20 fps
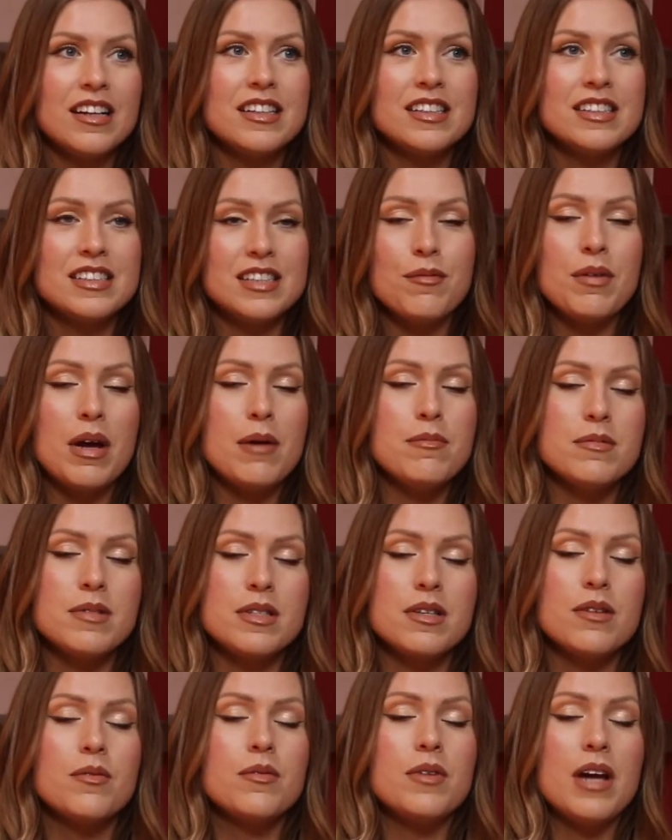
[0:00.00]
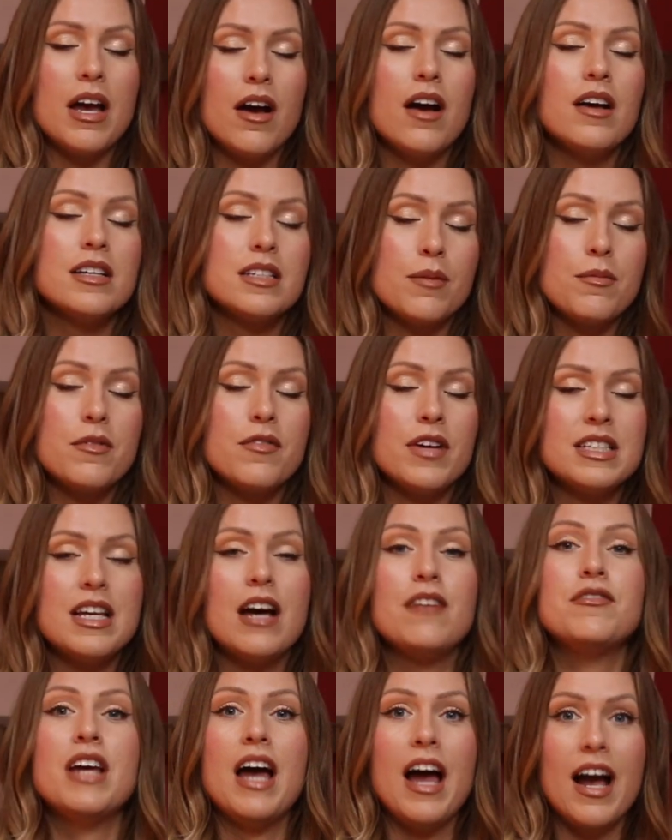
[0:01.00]
sometimes some of us
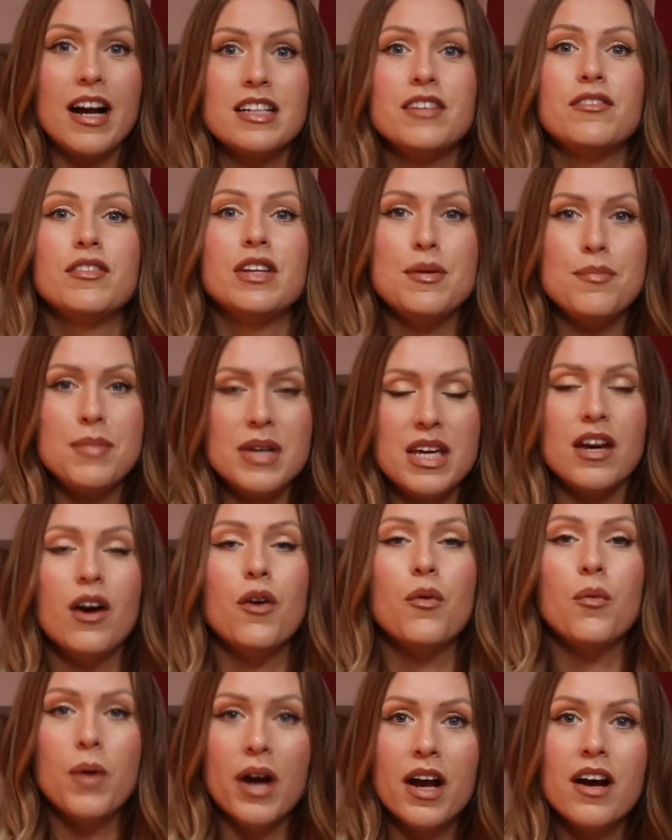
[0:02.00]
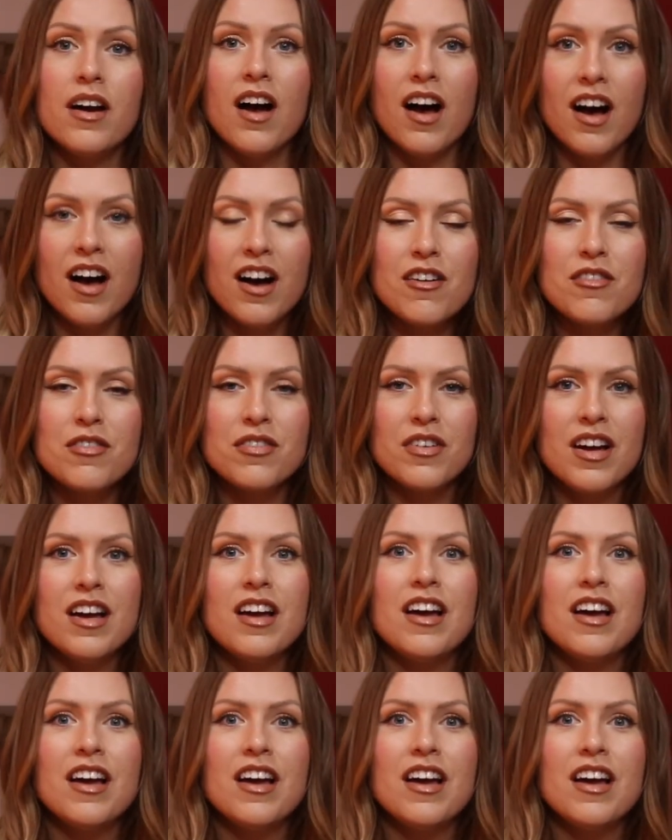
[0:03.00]
have to actively be aware of